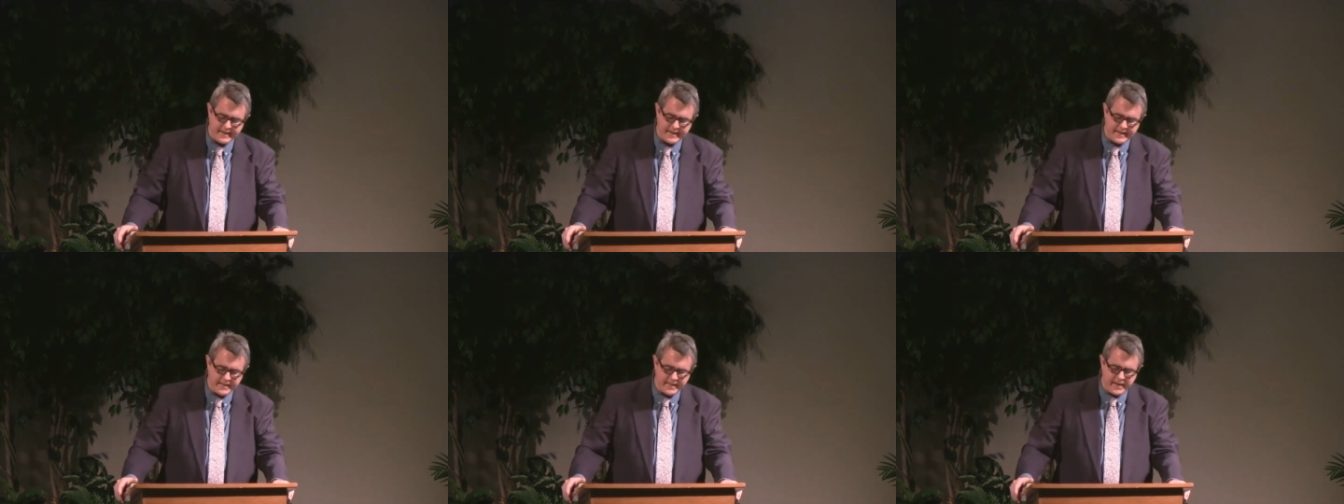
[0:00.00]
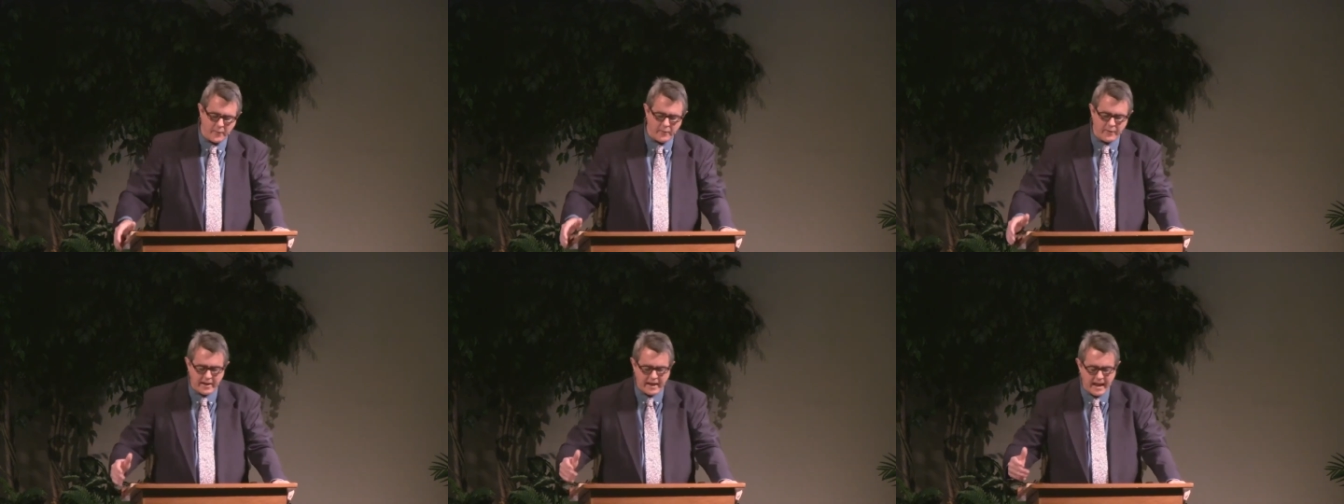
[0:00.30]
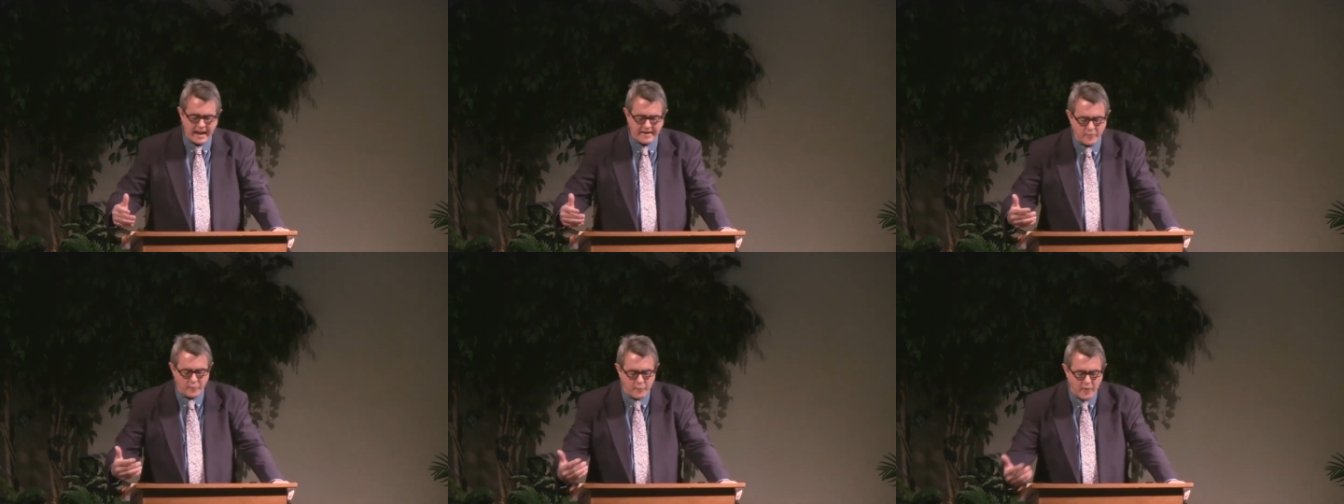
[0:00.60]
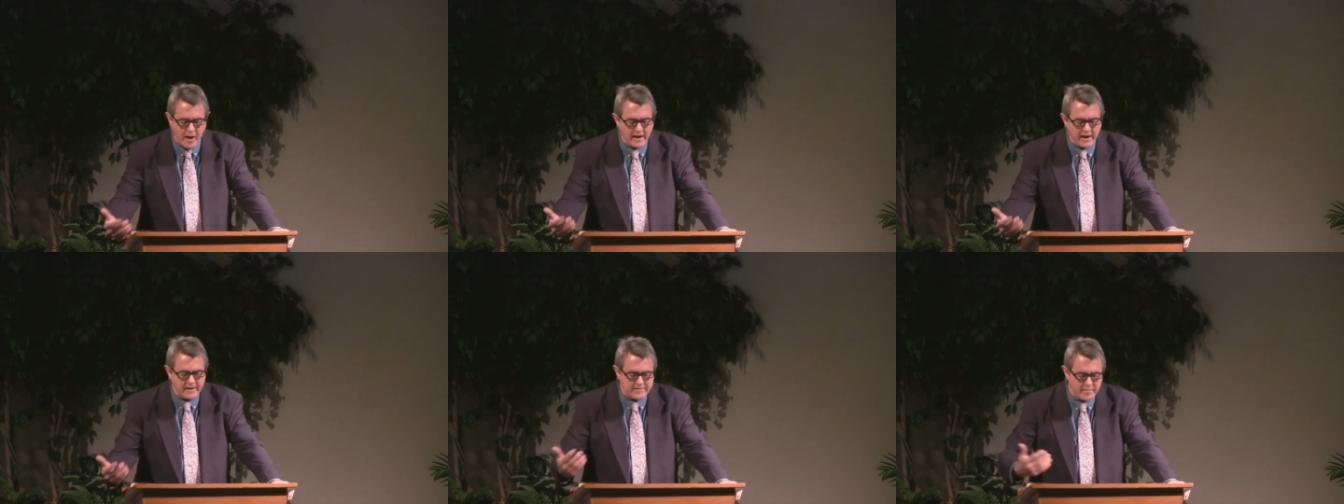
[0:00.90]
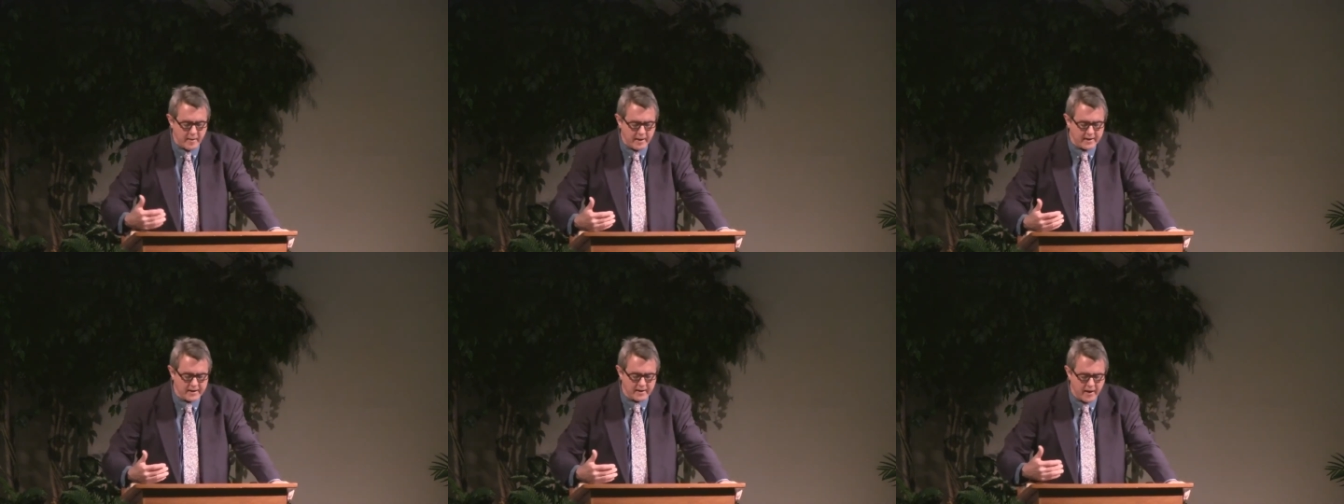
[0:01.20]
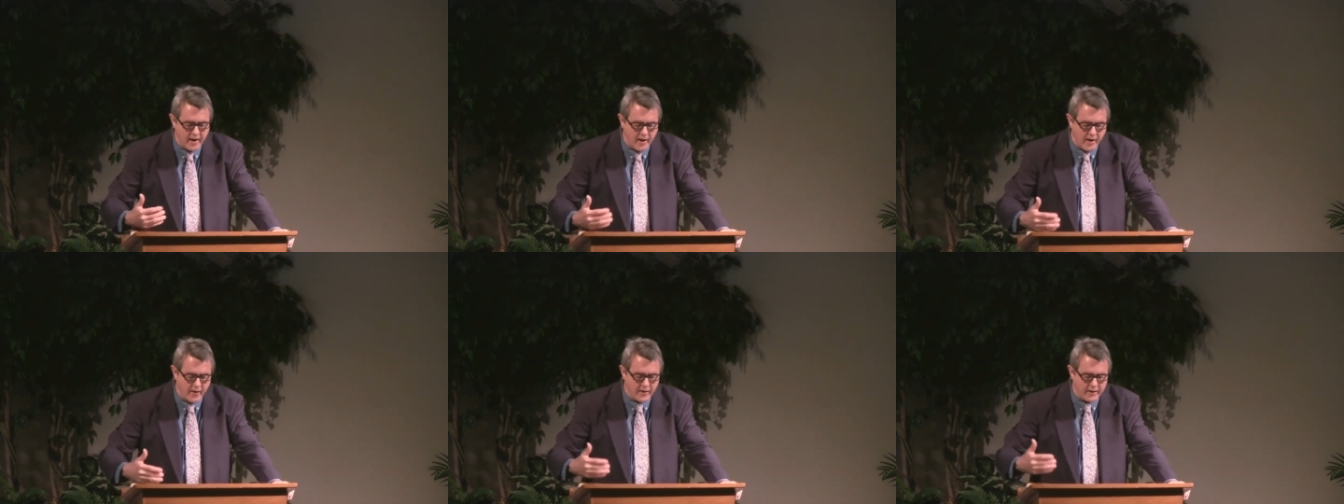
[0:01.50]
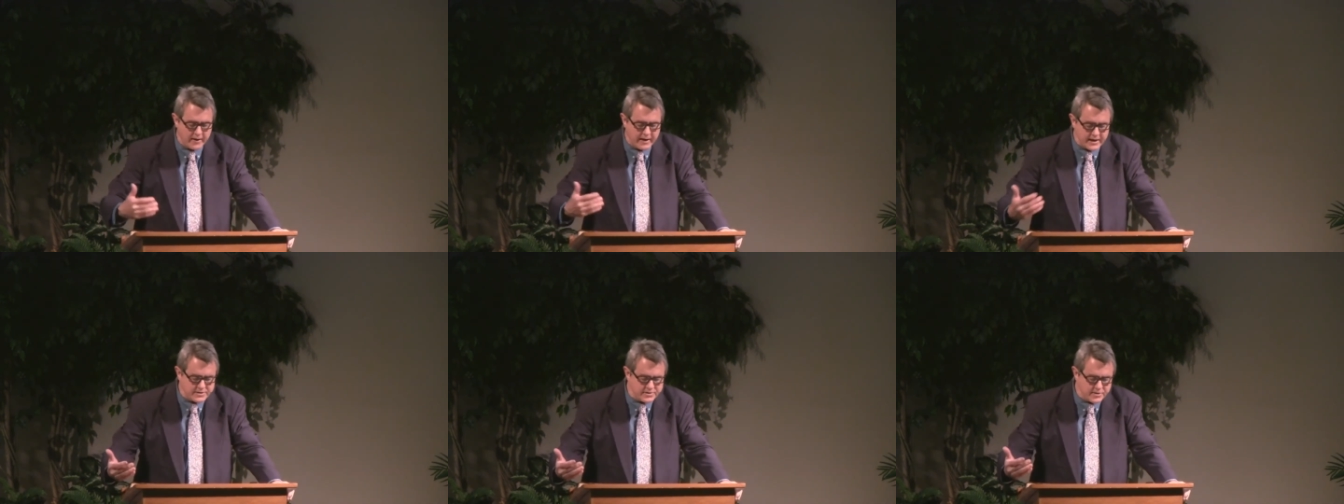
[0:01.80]
And they don't really have a right to make a law
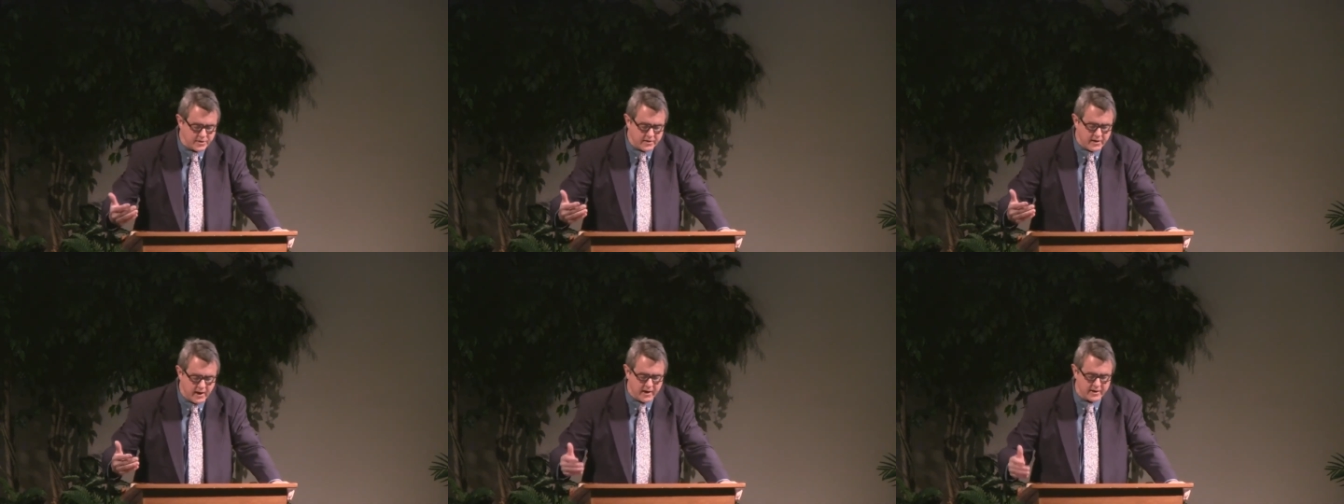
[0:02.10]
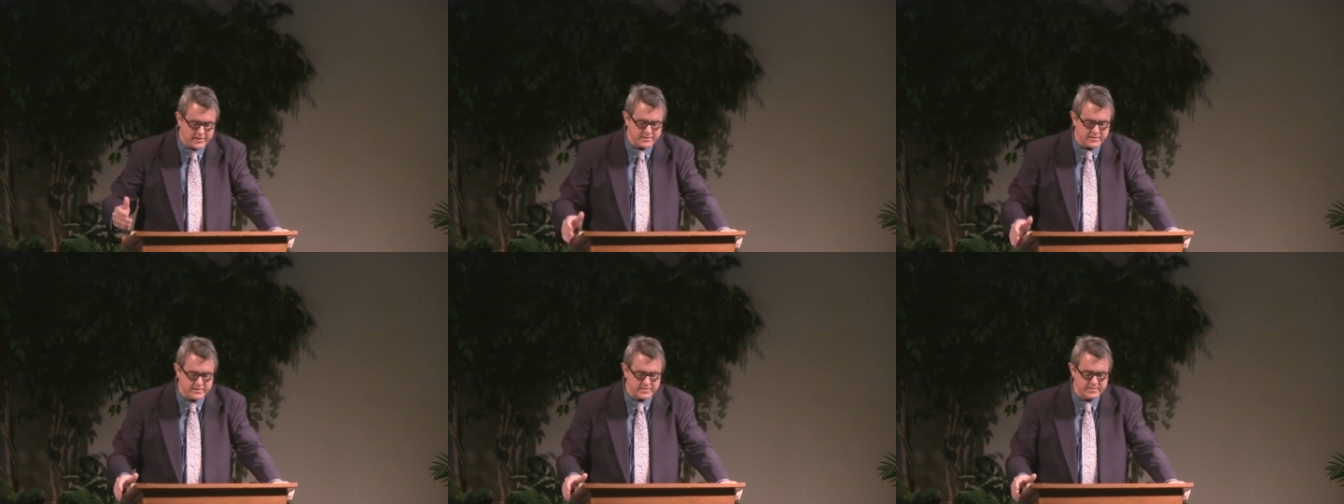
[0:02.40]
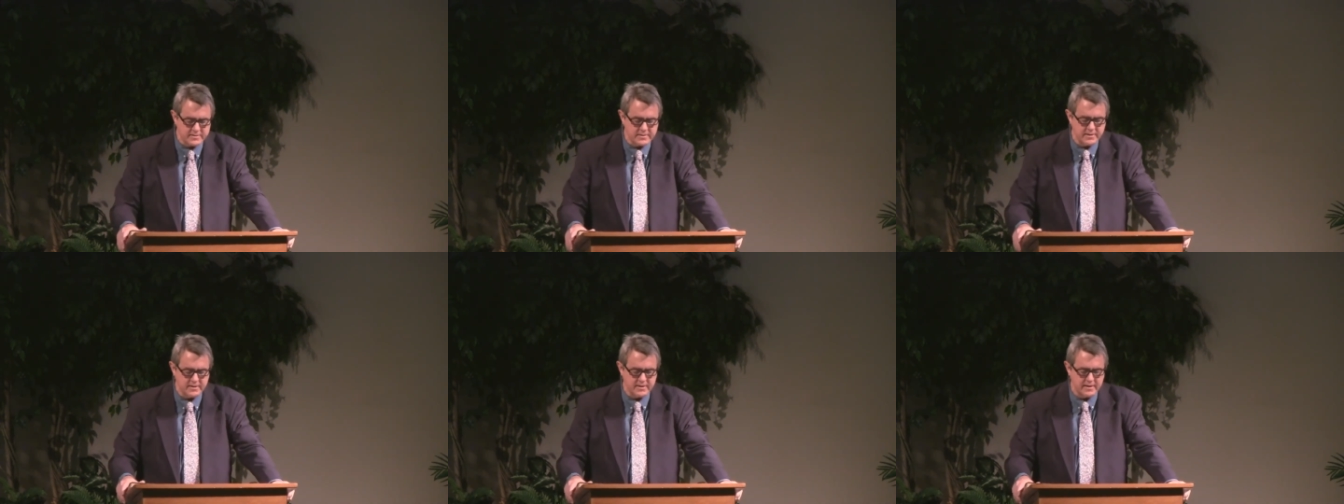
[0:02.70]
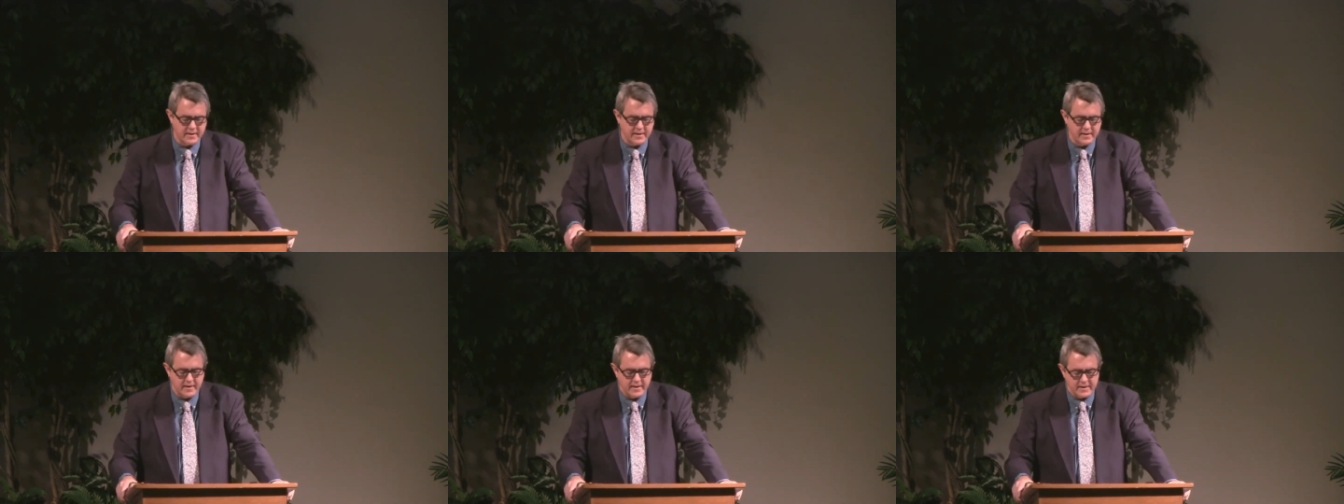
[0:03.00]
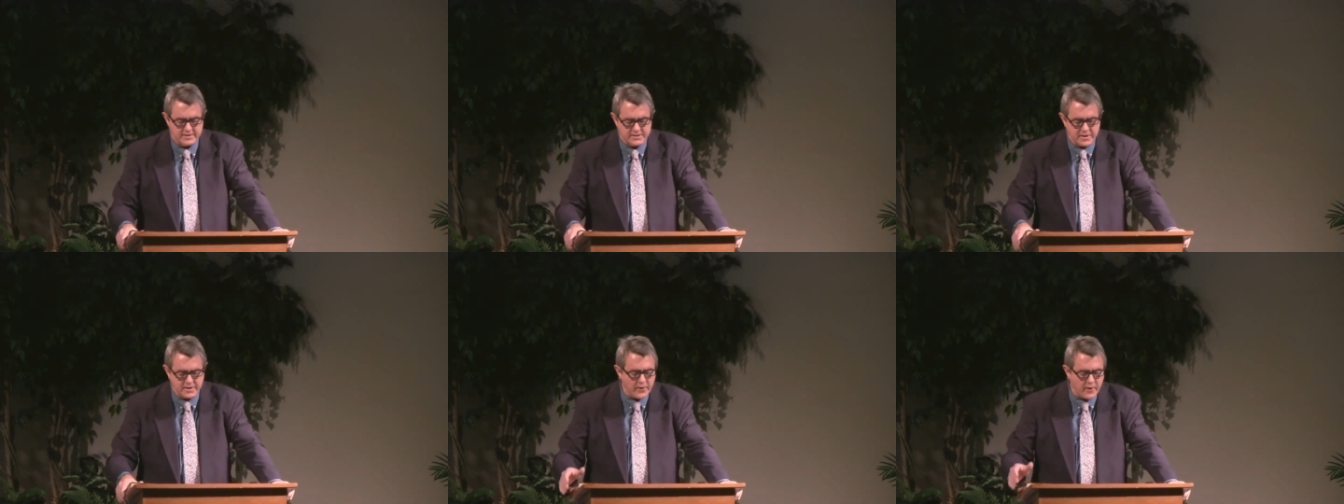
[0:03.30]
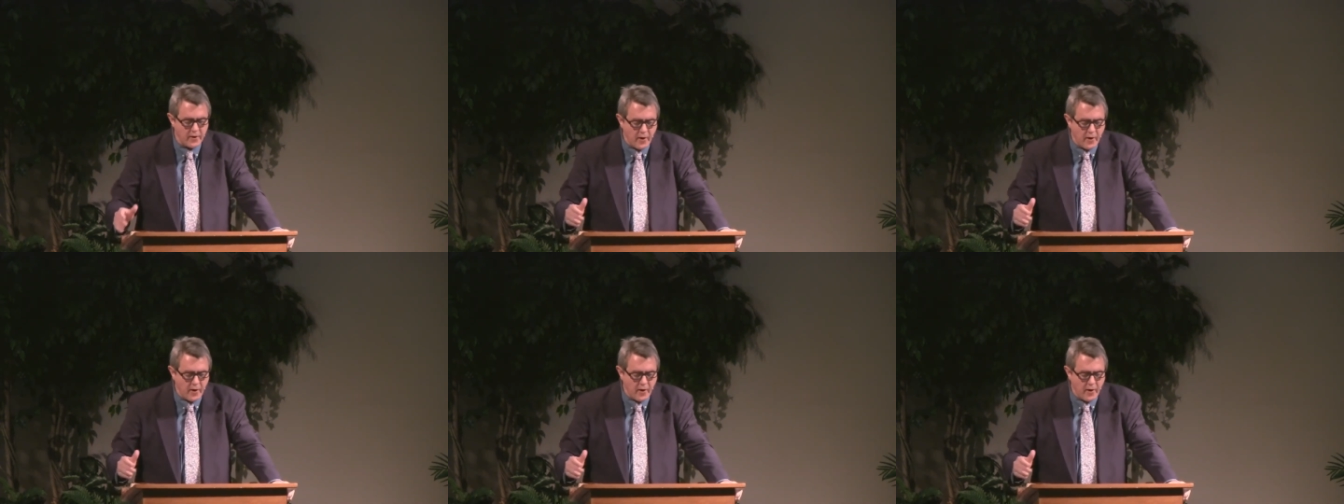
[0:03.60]
against your conscience. So there